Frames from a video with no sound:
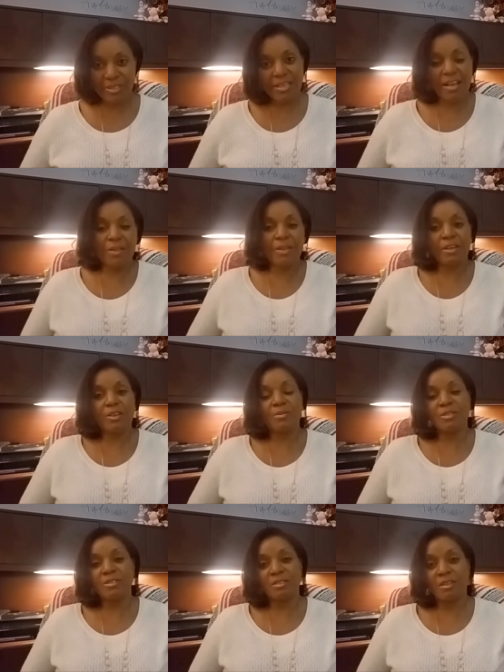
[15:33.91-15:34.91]
style that
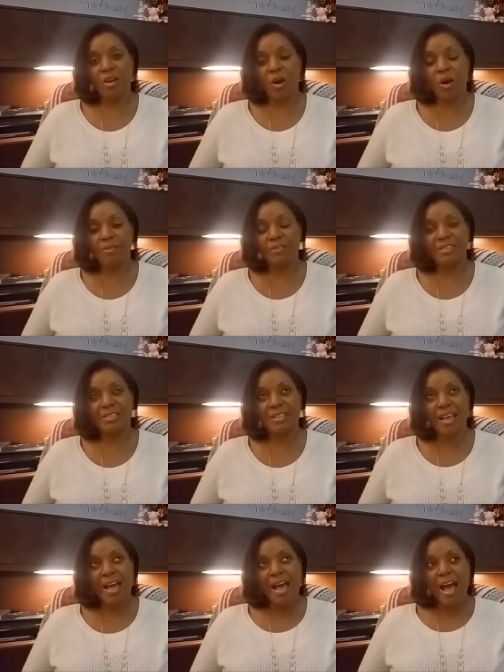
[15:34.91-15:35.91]
comes into the office,
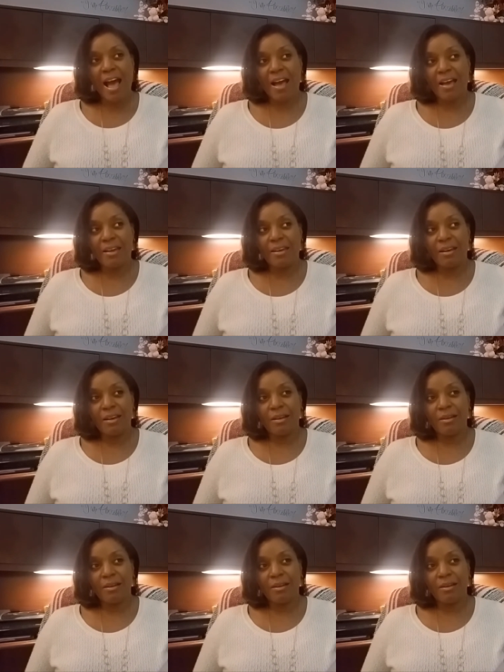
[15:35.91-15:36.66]
I